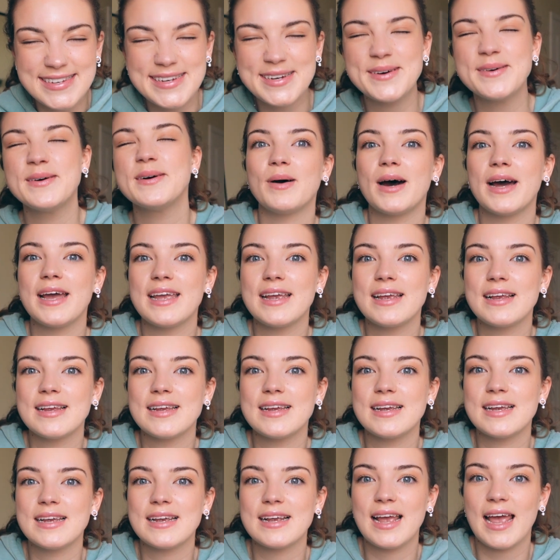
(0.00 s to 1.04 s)
to, but
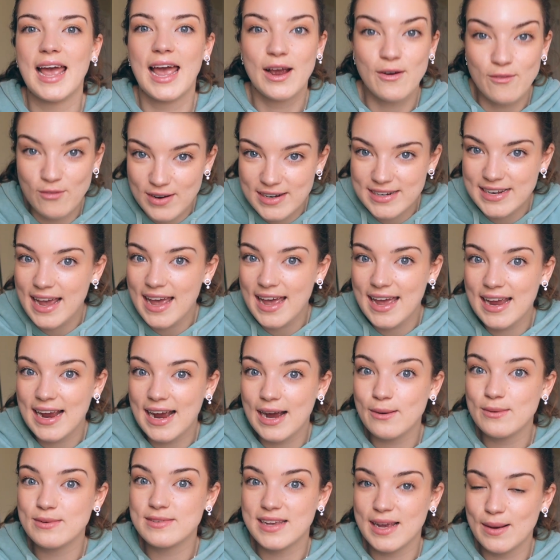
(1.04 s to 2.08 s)
every day
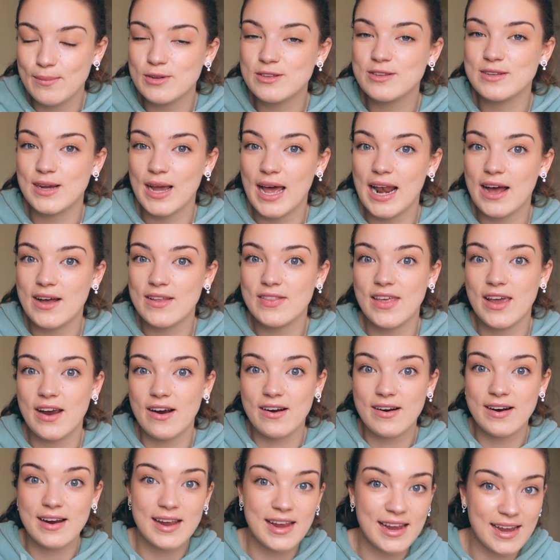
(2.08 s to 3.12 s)
I was able to get out
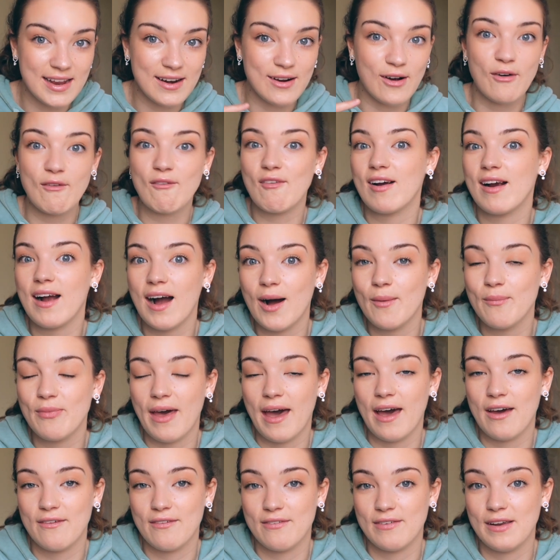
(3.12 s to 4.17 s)
there and overcome
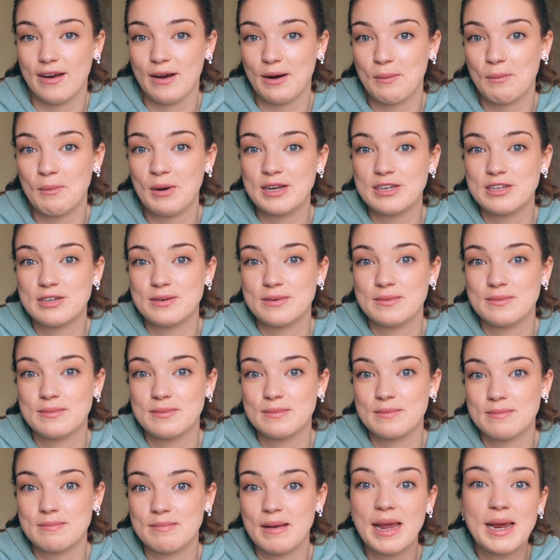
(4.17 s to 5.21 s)
that fear, which
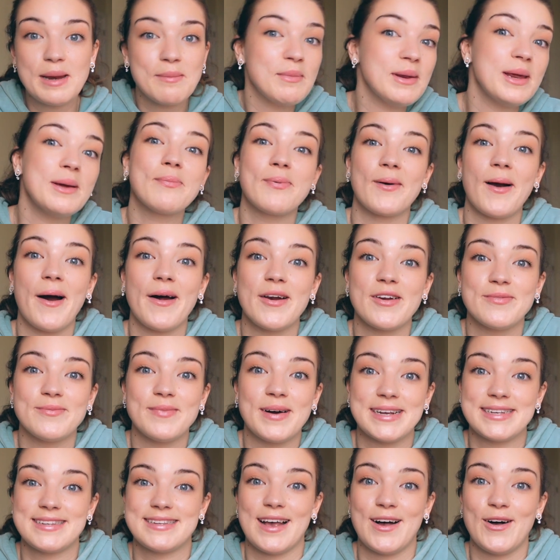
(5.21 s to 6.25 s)
made me proud of
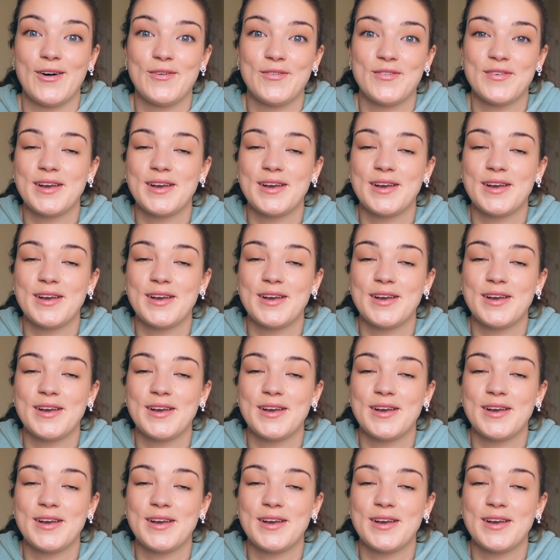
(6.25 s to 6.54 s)
myself.